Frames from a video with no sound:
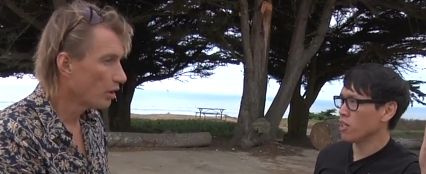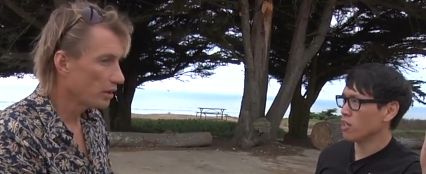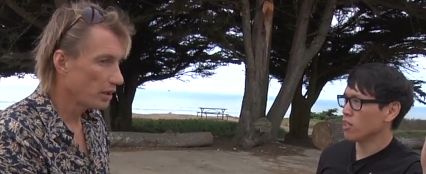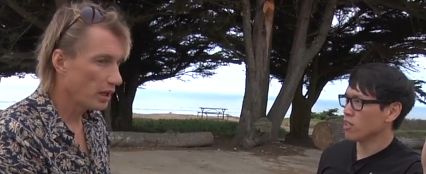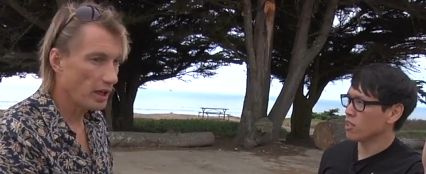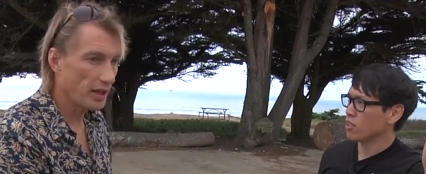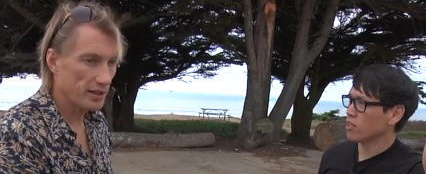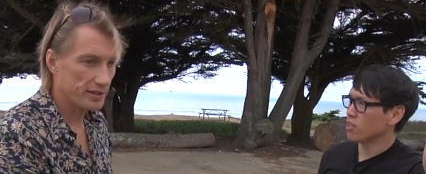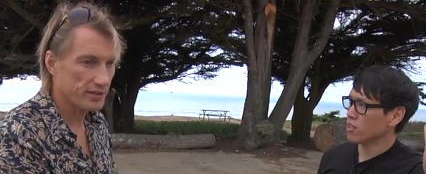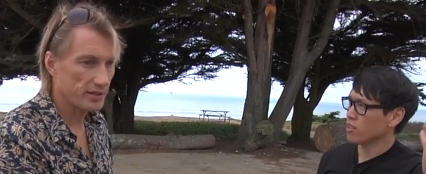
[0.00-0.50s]

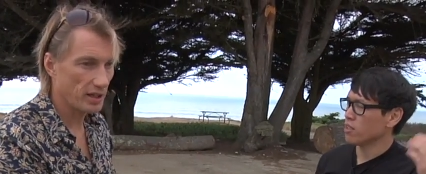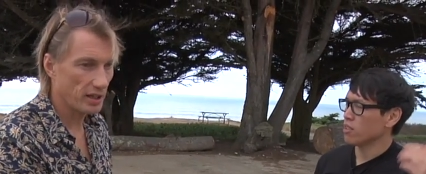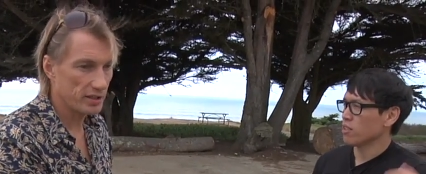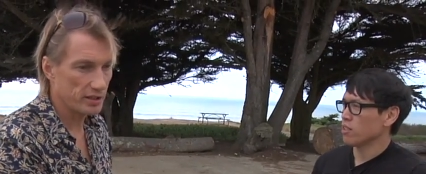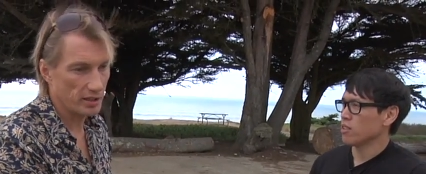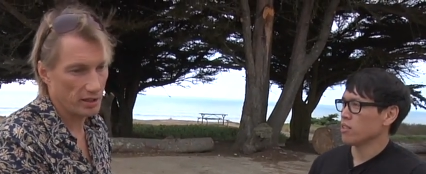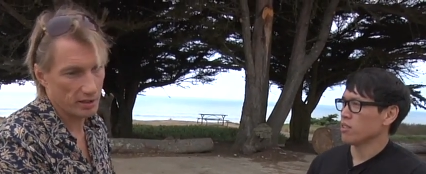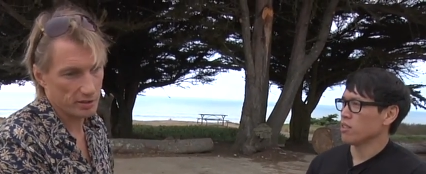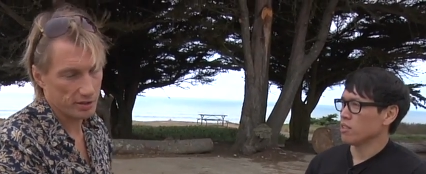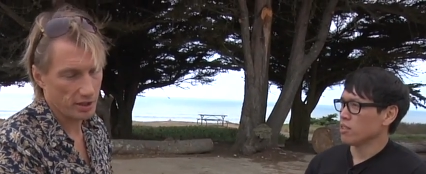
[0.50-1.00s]
Speaker 1: Yeah, that's the
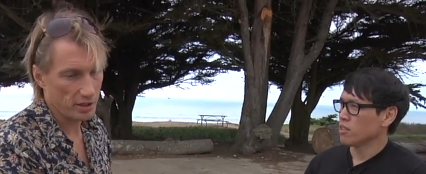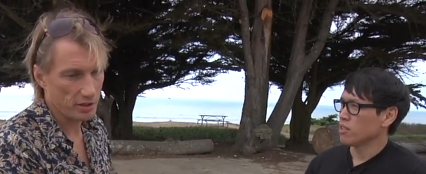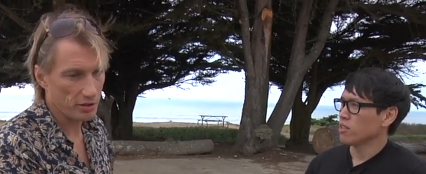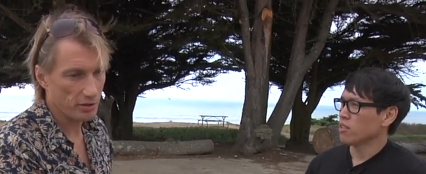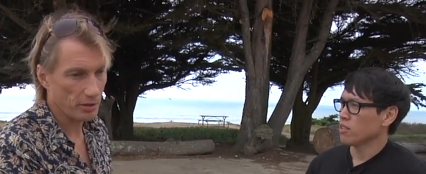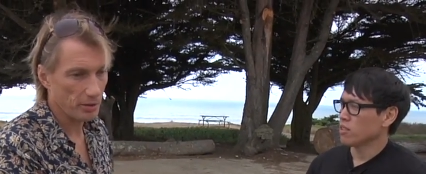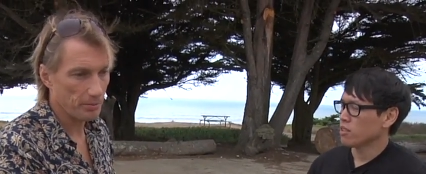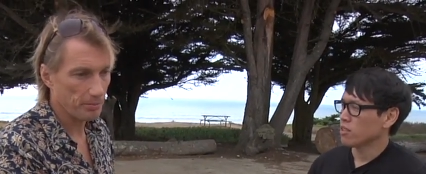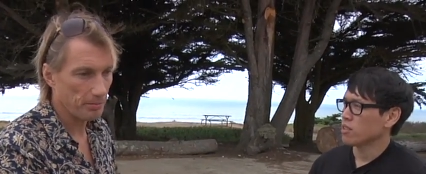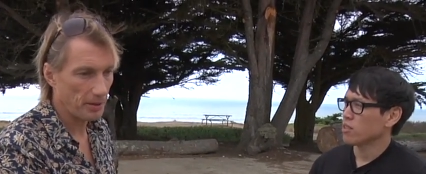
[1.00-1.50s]
idea. Is that you
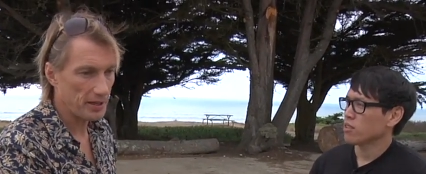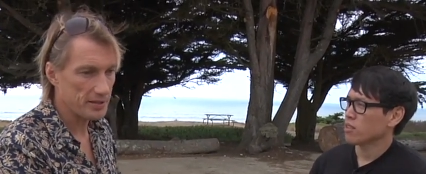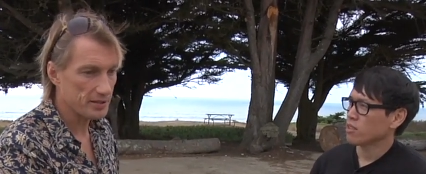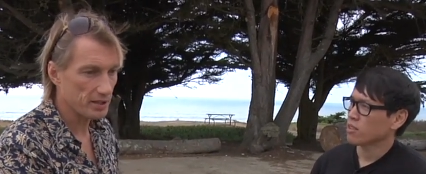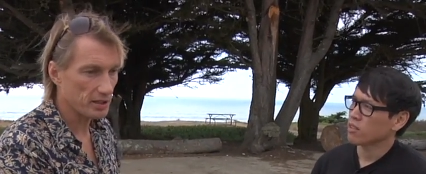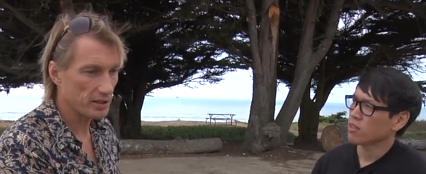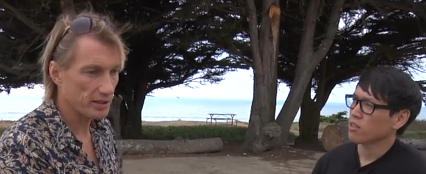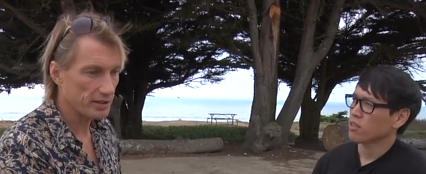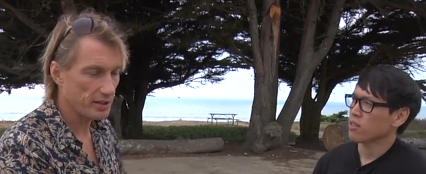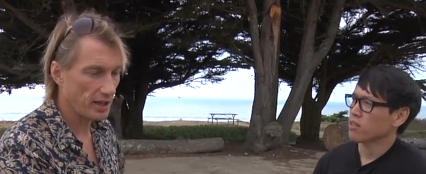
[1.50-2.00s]
can basically